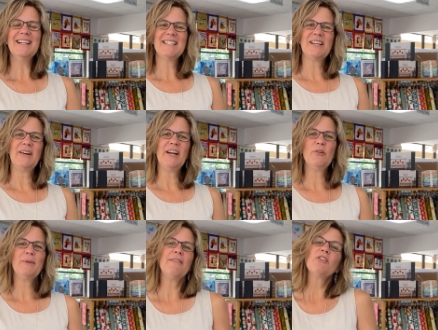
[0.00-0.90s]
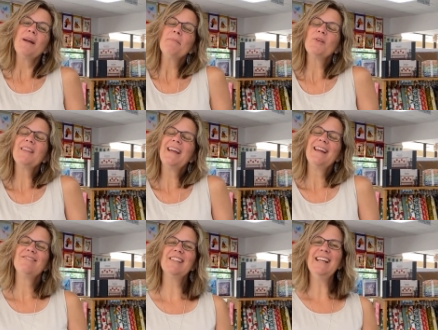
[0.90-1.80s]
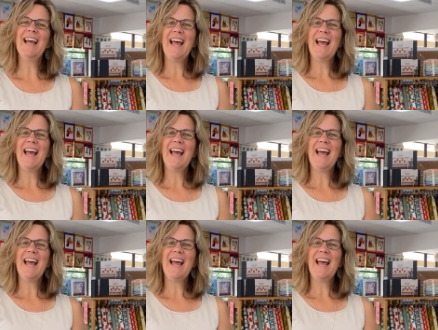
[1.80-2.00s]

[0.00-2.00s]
So I hope you have a great birthday, Avery.